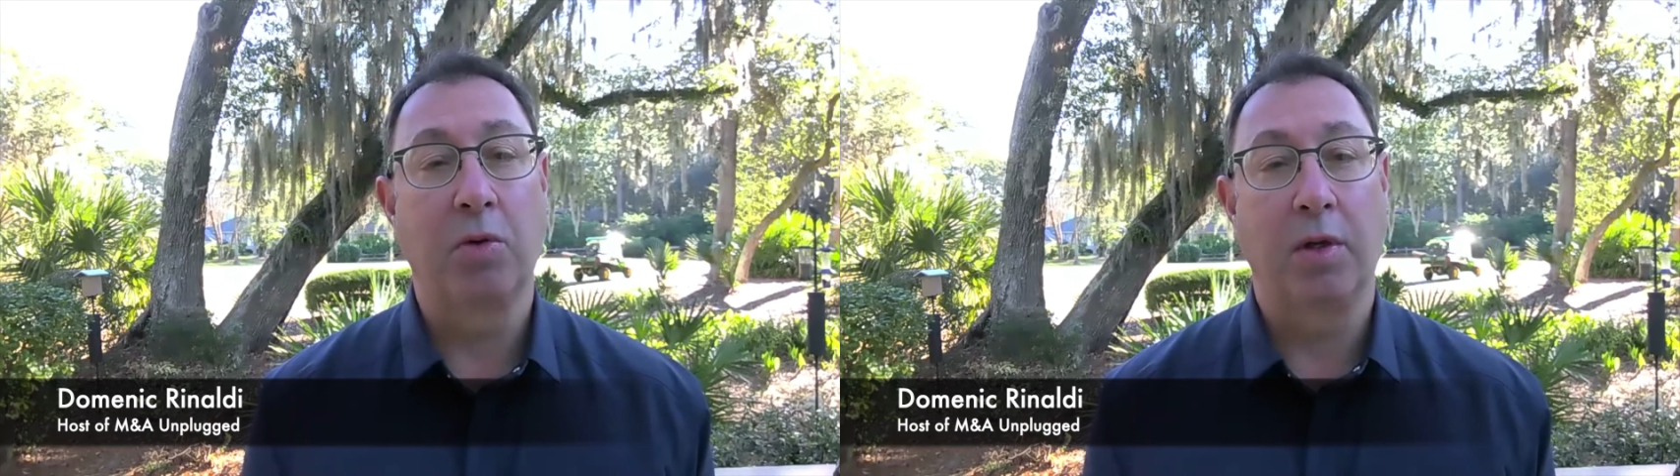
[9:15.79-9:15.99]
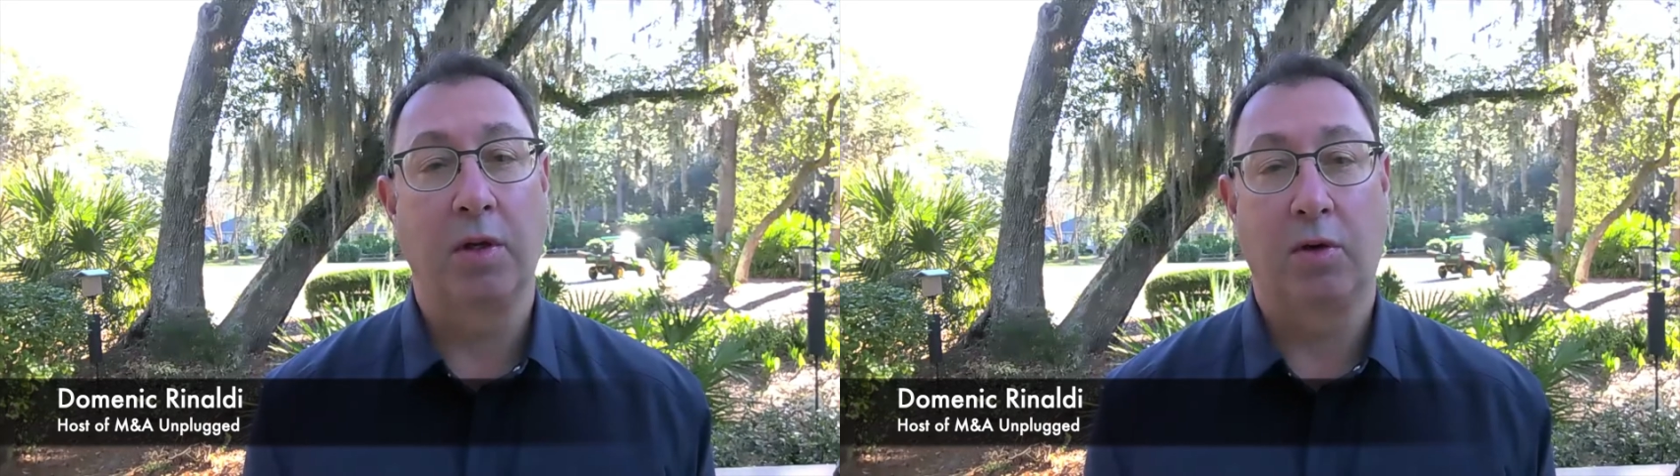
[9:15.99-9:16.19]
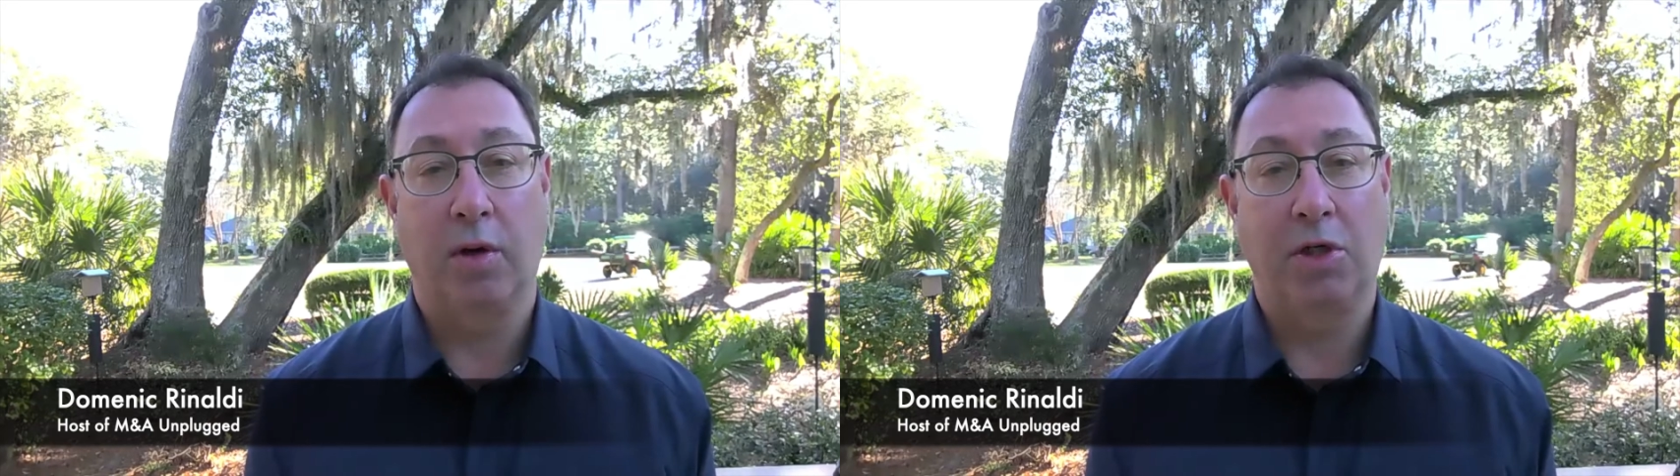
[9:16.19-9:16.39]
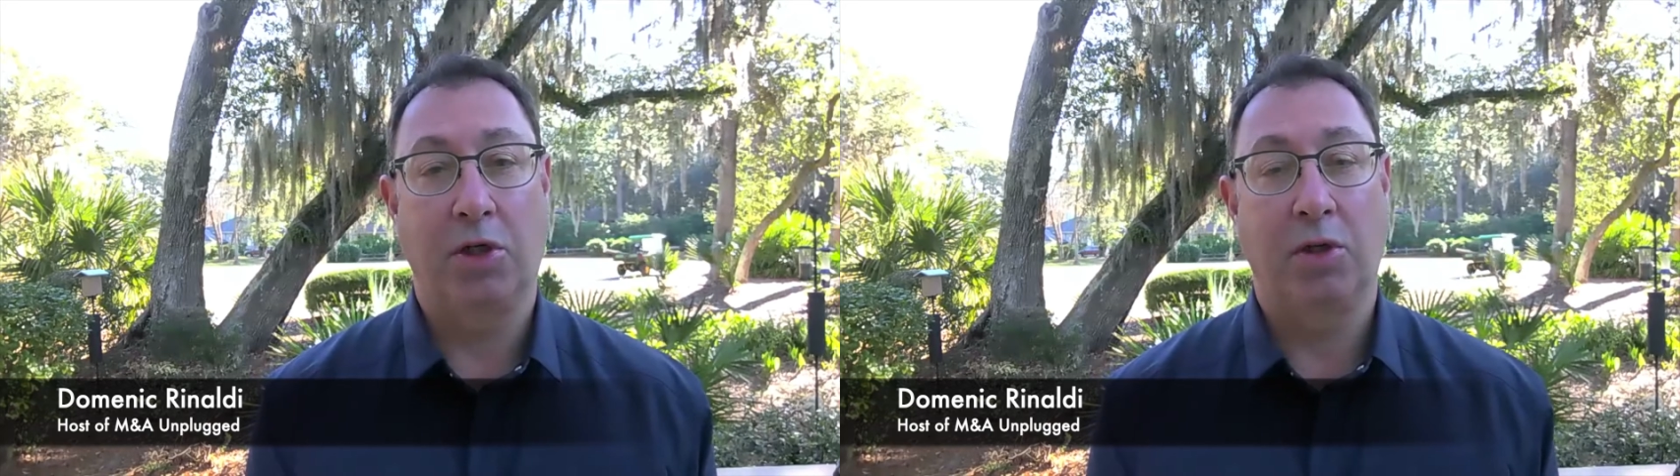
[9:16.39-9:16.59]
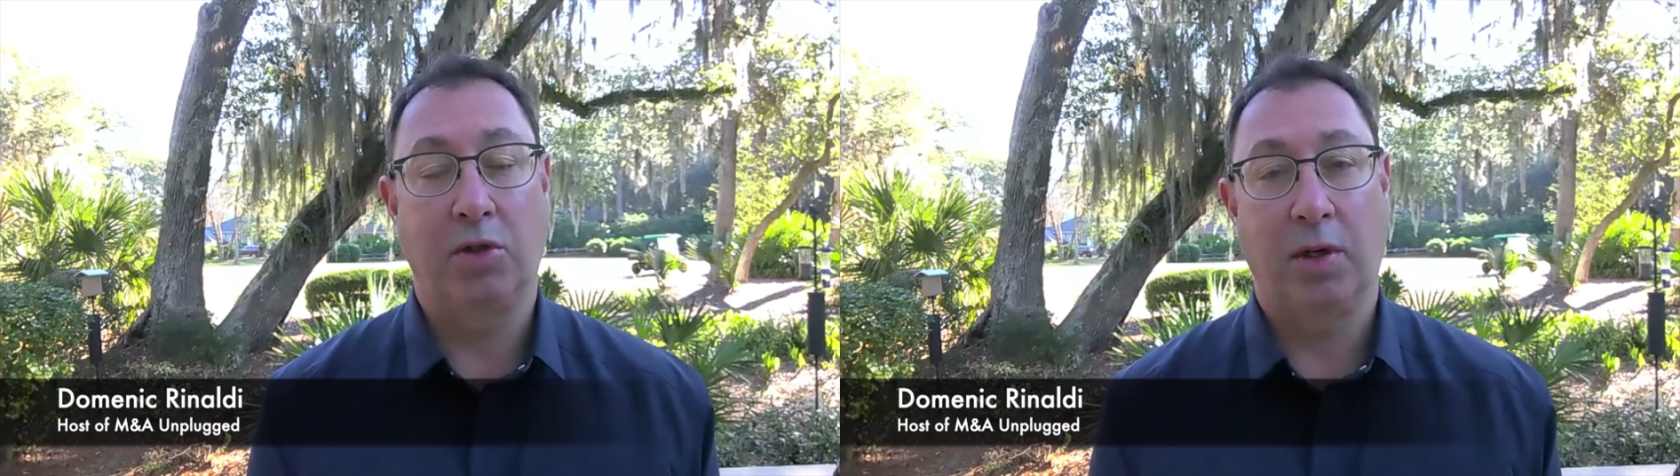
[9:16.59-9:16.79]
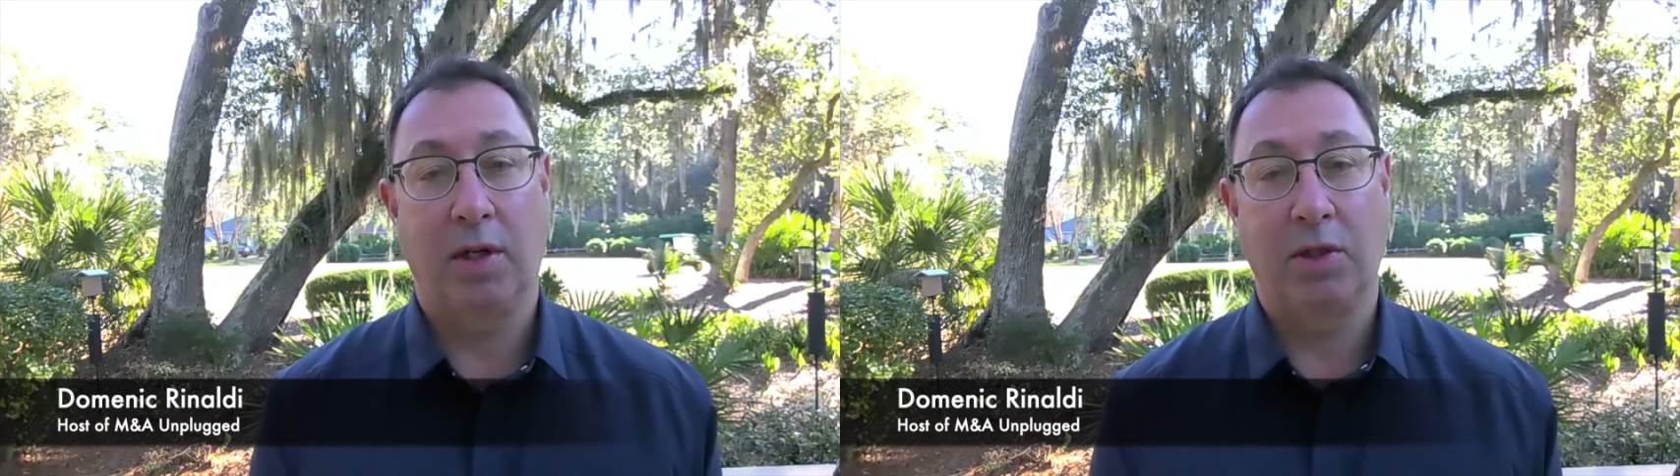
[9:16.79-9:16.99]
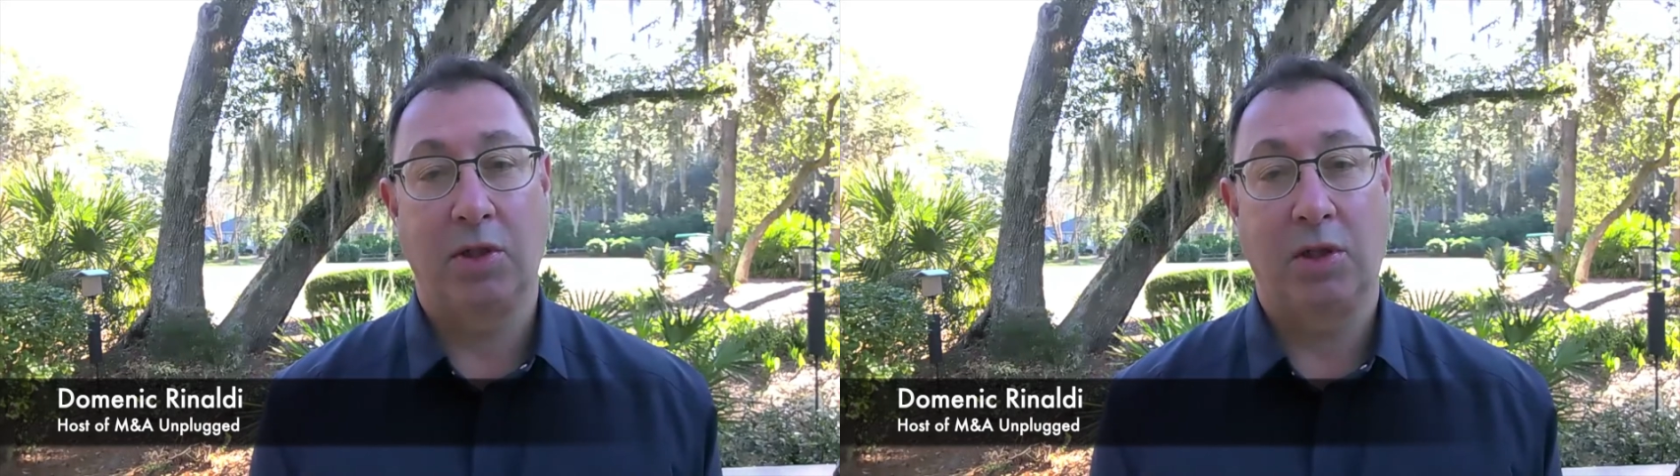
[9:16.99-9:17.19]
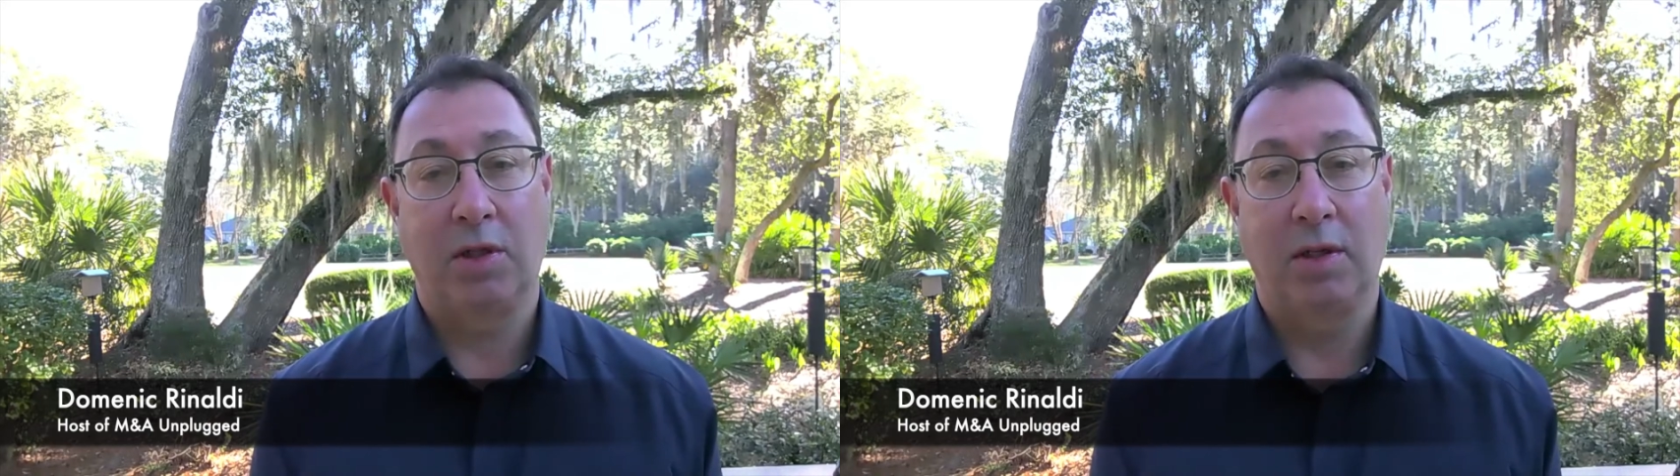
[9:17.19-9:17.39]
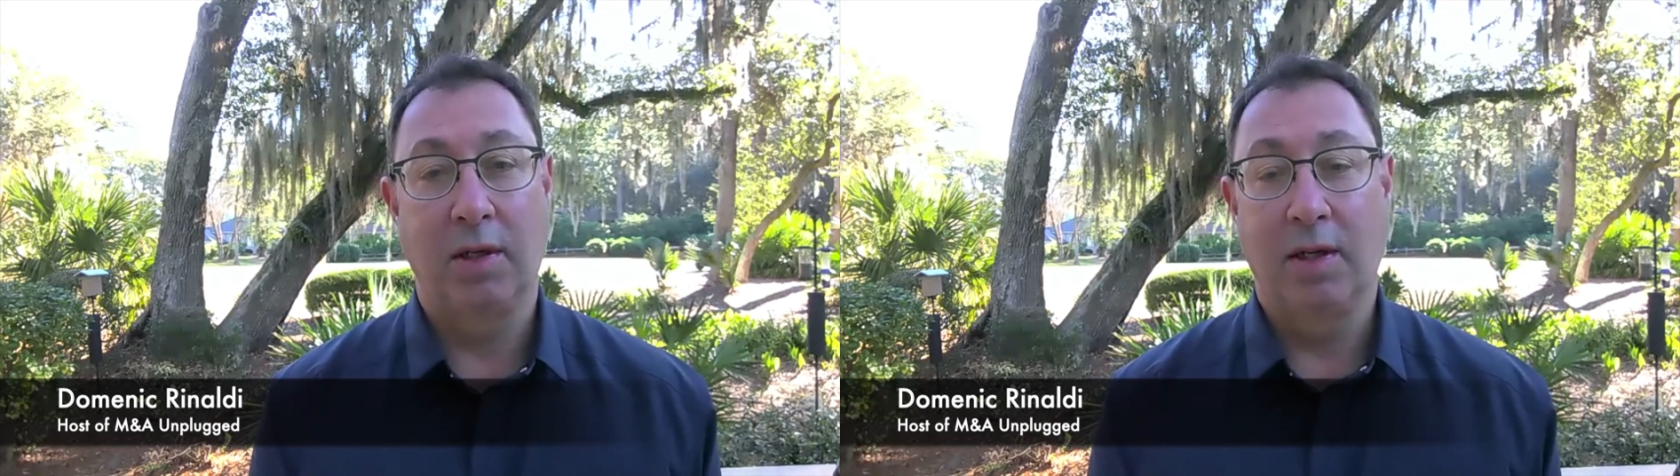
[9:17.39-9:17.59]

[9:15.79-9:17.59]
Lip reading: integration and transition